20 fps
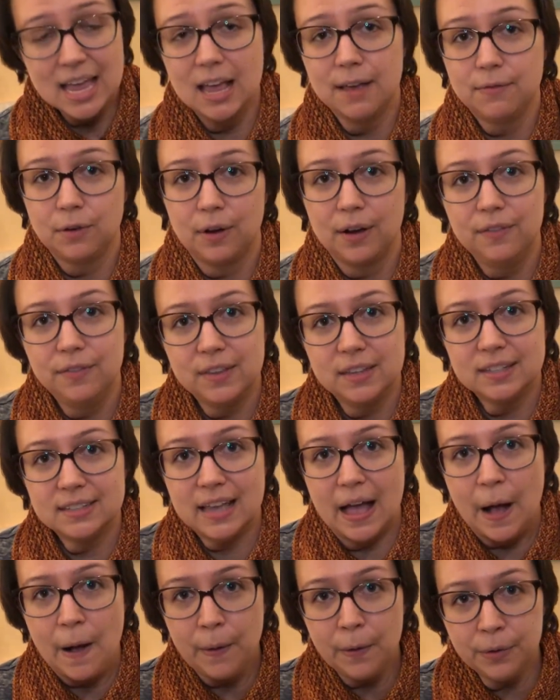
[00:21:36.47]
If you're in the
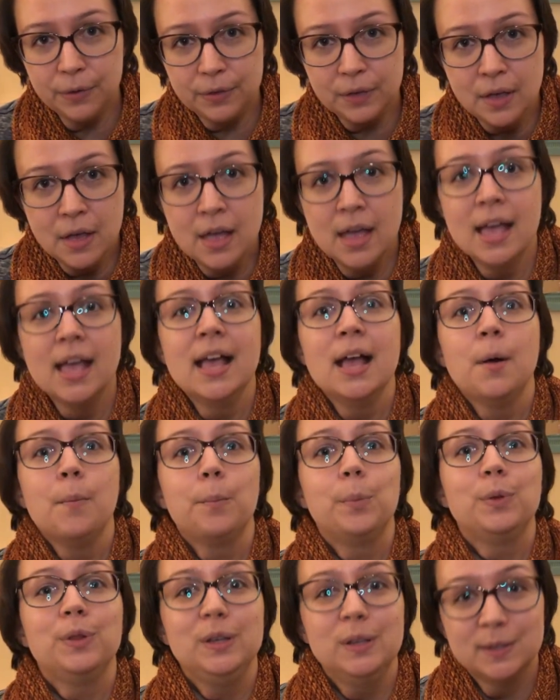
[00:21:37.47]
South,
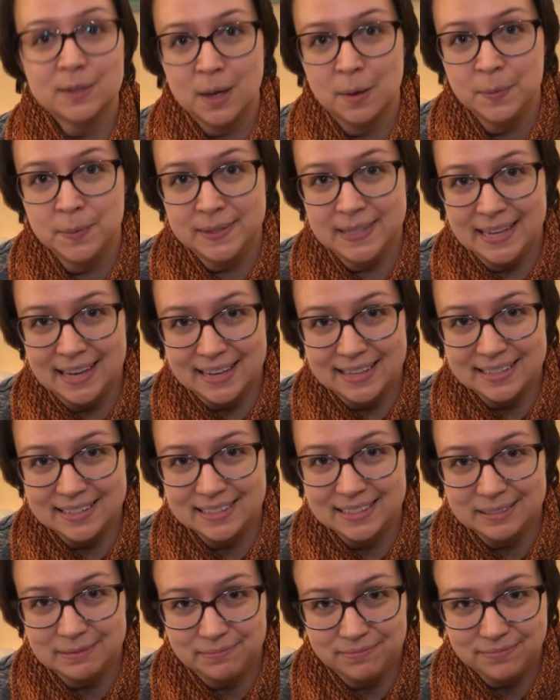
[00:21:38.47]
please come see
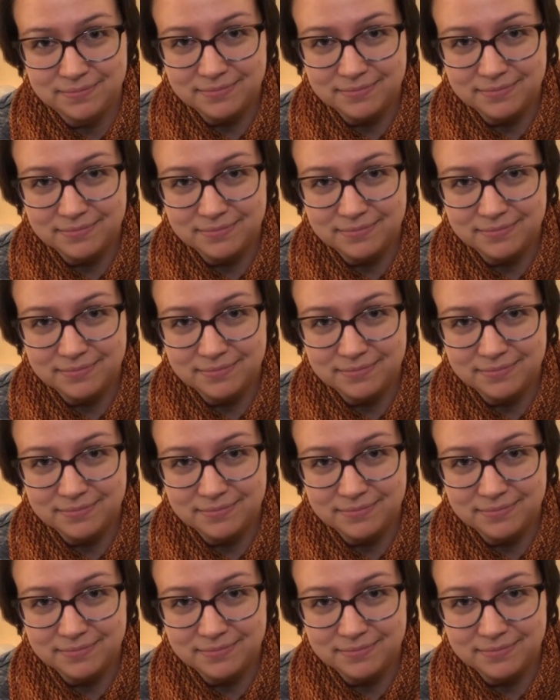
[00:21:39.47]
us.